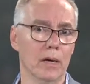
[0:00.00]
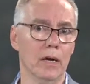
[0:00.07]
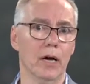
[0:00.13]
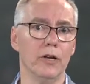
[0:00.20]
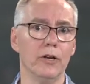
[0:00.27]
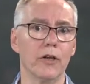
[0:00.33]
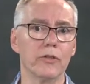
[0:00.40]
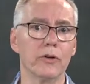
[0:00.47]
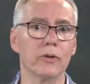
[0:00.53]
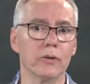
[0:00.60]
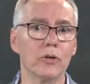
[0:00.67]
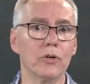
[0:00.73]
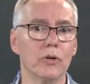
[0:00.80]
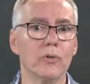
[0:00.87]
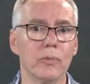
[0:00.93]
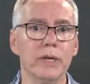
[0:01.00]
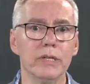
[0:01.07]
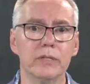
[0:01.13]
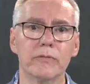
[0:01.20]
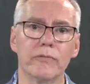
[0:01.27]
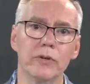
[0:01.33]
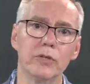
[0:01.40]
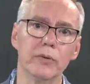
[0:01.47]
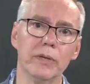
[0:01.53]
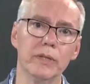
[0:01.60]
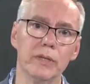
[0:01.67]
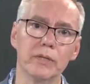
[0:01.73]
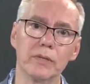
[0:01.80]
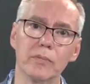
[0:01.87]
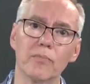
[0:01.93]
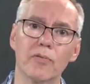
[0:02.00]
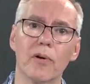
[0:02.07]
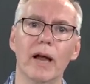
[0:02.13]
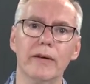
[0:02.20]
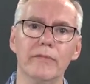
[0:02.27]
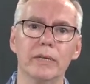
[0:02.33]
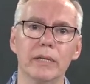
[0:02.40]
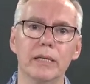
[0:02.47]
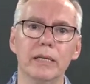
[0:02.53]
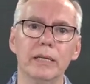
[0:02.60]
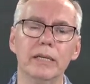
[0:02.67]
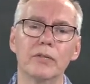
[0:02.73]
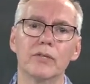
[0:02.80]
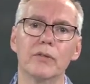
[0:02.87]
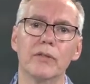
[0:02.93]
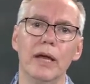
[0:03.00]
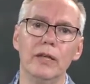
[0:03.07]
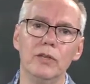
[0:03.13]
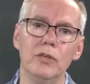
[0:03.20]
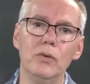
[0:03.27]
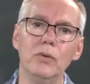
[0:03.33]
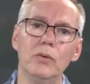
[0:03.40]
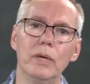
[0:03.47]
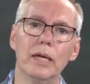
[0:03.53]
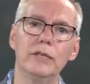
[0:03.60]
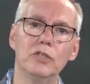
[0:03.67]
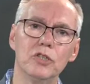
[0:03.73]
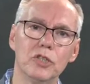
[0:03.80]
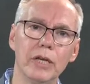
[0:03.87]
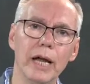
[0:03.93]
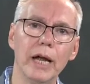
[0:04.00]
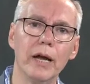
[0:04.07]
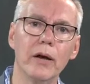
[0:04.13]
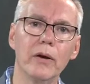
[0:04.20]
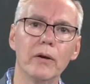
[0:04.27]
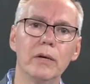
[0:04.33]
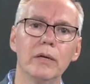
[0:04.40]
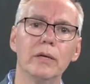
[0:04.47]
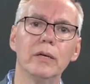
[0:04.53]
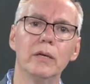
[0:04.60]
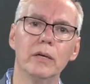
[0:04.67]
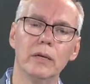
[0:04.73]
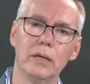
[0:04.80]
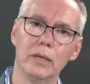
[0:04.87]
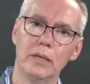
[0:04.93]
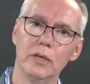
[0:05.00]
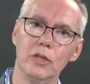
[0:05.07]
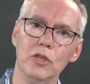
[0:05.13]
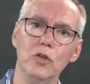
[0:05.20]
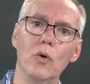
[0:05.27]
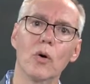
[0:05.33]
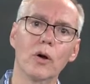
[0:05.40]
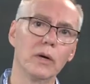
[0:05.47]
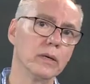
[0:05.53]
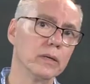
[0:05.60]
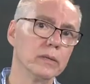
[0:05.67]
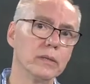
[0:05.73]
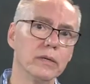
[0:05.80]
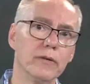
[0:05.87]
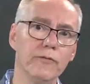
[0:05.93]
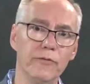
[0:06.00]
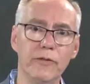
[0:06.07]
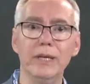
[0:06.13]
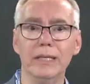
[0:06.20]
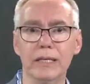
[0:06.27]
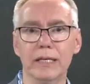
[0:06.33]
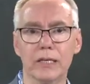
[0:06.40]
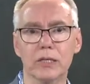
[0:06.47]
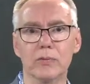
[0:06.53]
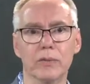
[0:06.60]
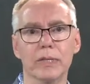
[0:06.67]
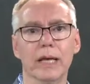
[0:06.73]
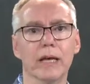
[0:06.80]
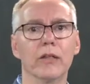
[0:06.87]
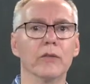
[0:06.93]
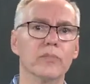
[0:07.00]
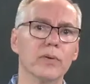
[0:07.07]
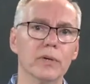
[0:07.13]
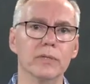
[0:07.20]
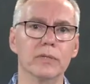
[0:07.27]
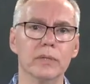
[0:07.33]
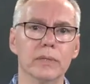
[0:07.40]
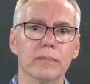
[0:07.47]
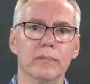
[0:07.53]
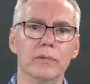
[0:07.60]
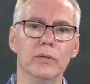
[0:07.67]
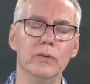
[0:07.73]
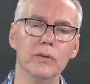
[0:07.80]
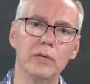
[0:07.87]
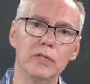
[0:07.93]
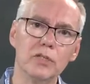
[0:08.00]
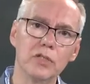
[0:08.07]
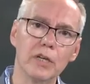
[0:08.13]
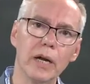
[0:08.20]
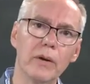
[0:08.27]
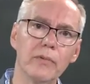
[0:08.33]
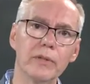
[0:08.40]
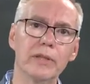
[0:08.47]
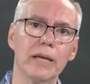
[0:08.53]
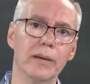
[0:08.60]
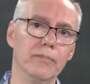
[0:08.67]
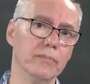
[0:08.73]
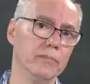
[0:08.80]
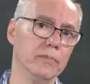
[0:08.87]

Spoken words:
Another good reason for doing this privately is so that you can share your feelings with that other person. You can share with them